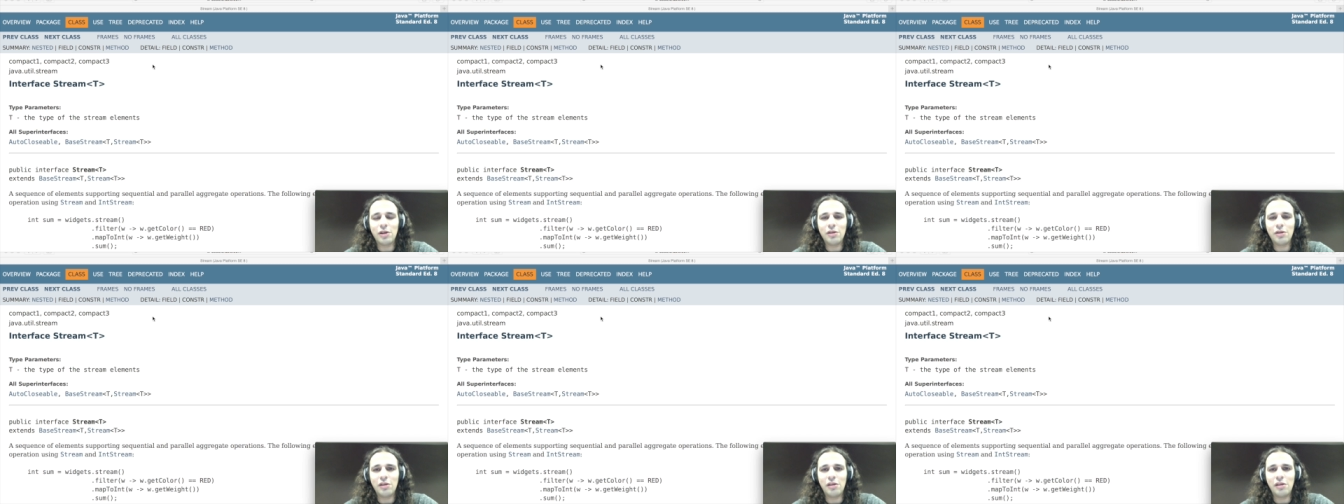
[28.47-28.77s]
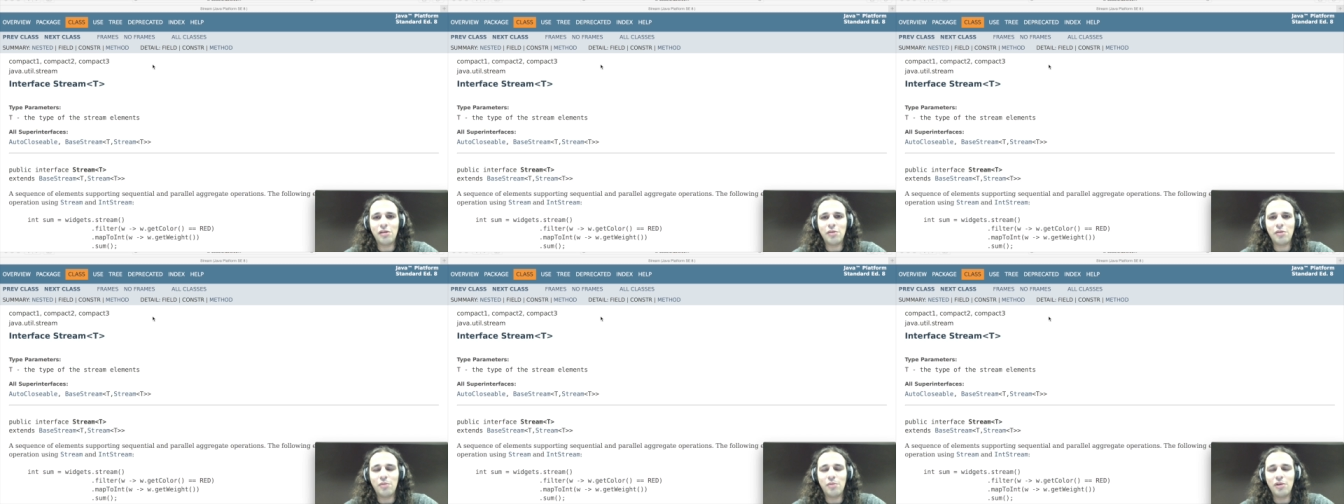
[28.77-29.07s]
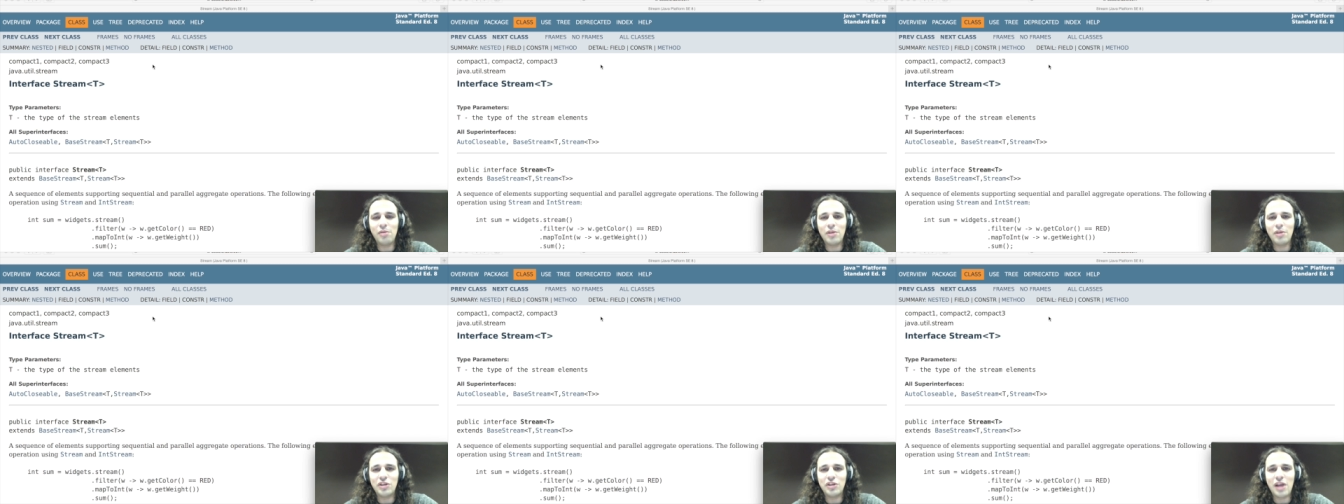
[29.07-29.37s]
since you
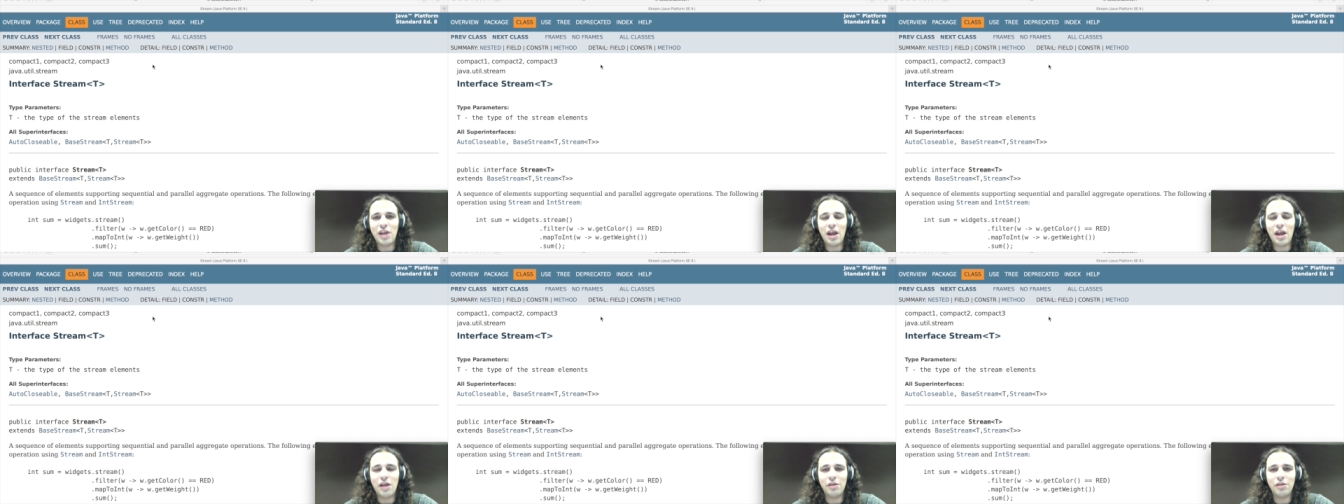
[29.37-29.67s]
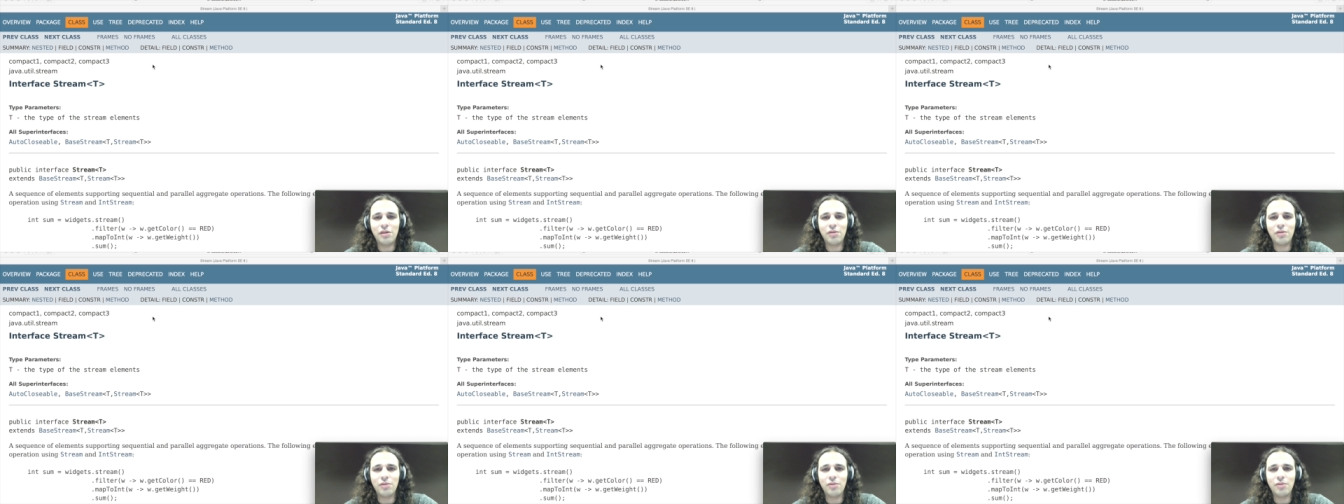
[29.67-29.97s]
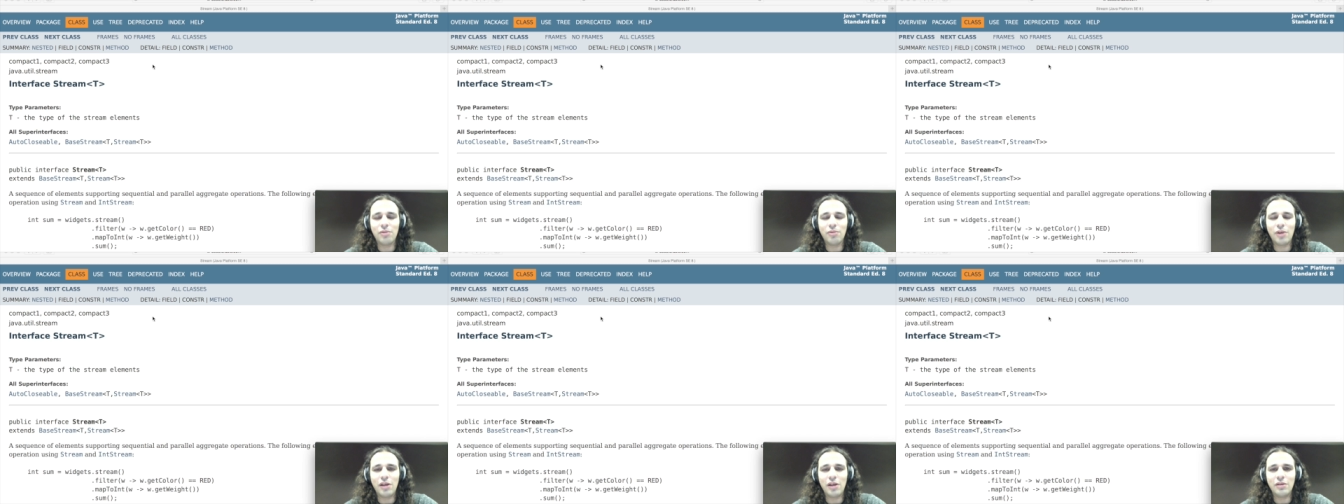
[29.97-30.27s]
pretty much have to
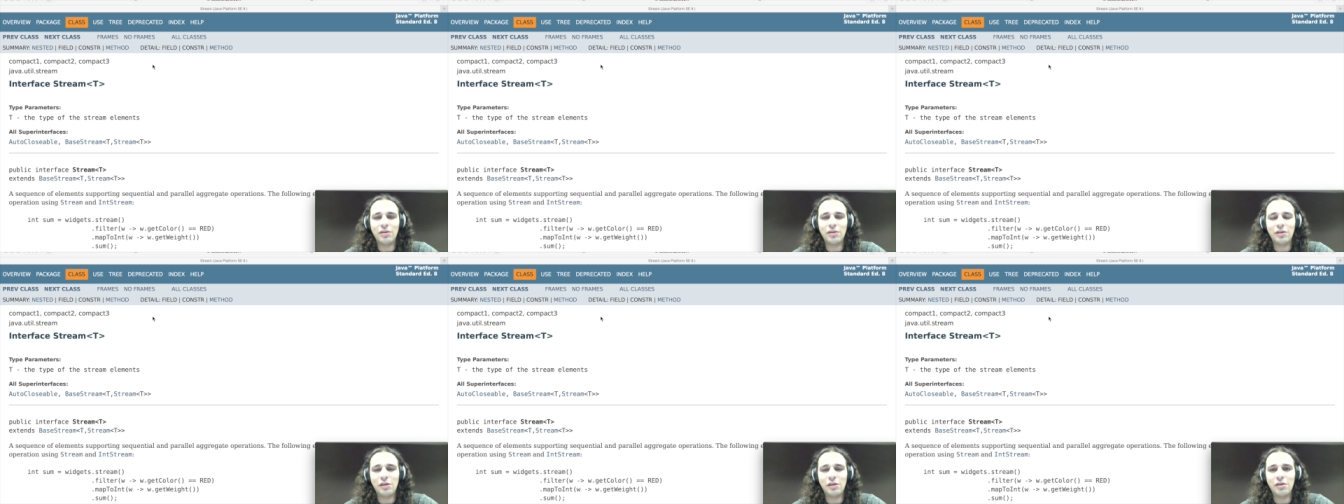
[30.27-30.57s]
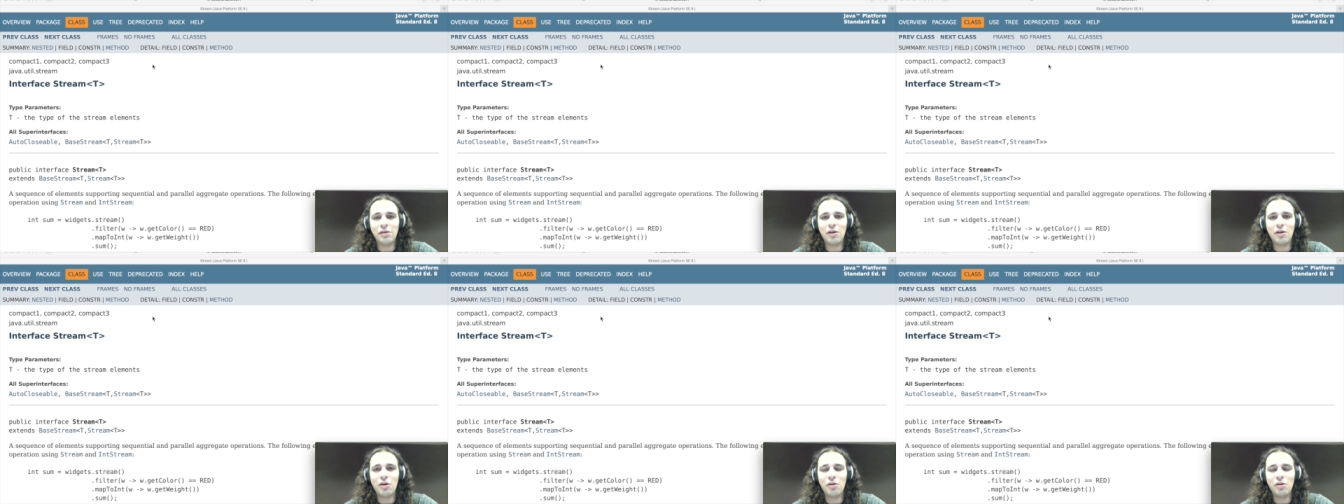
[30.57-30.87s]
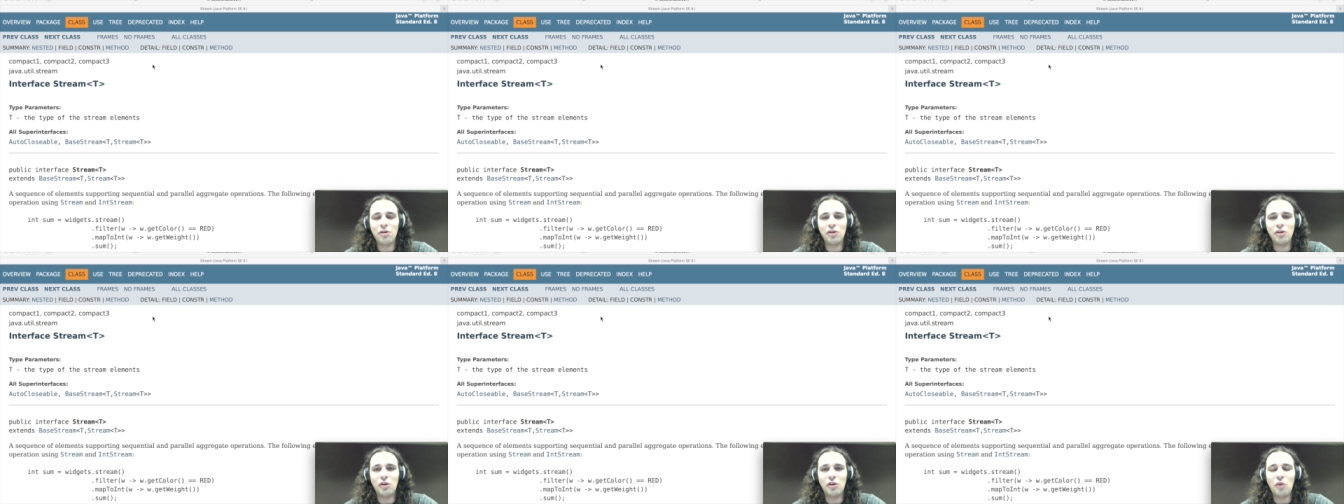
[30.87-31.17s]
write this code
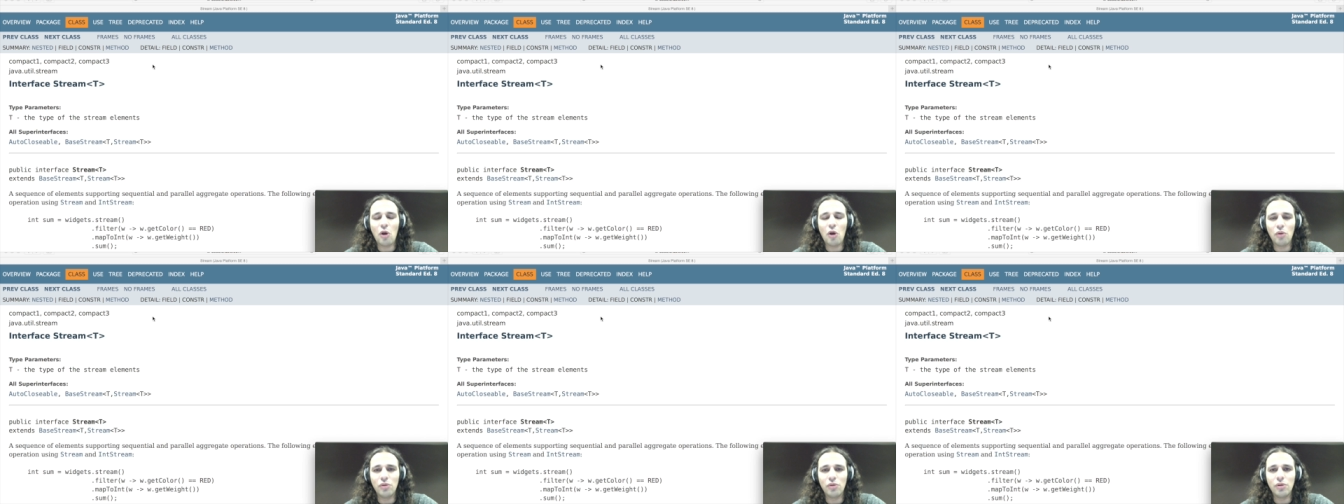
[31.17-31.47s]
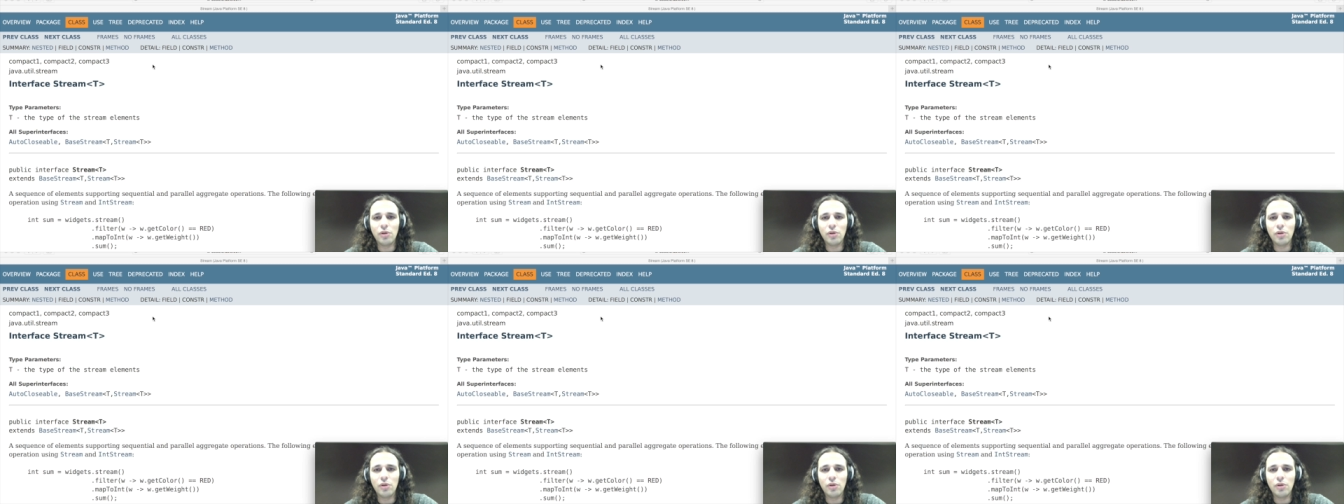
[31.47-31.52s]
on your own.